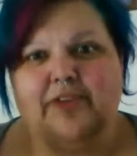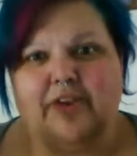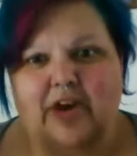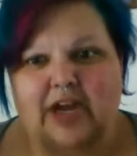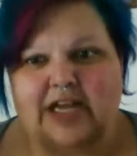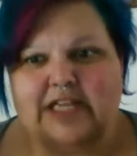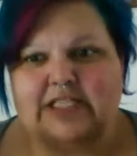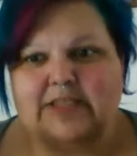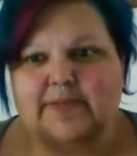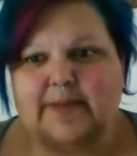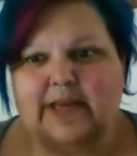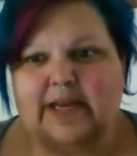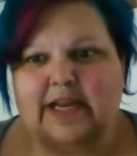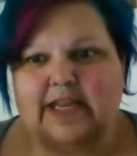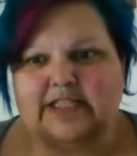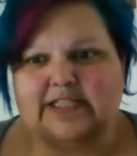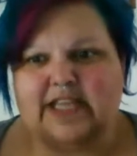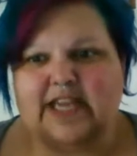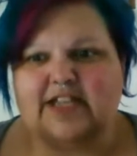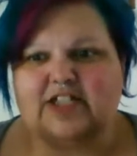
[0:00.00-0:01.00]
with your
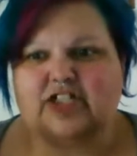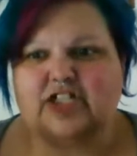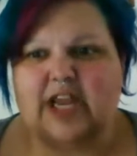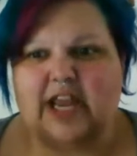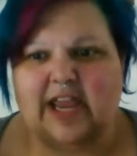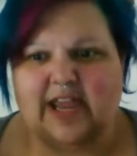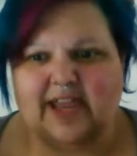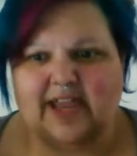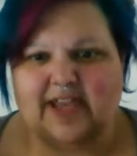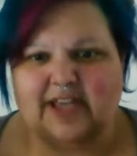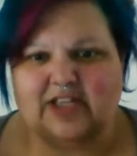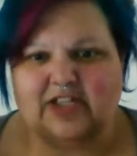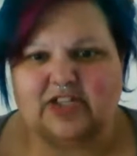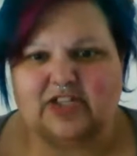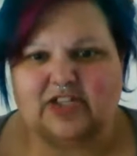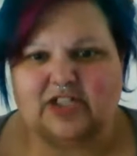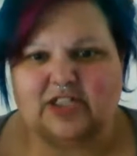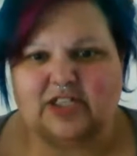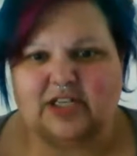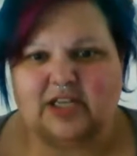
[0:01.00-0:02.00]
husband, has that
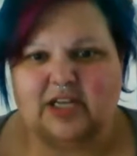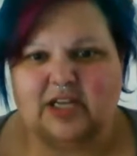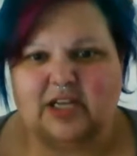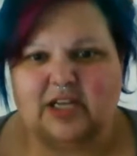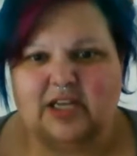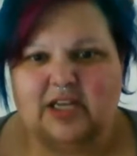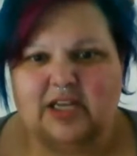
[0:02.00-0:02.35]
changed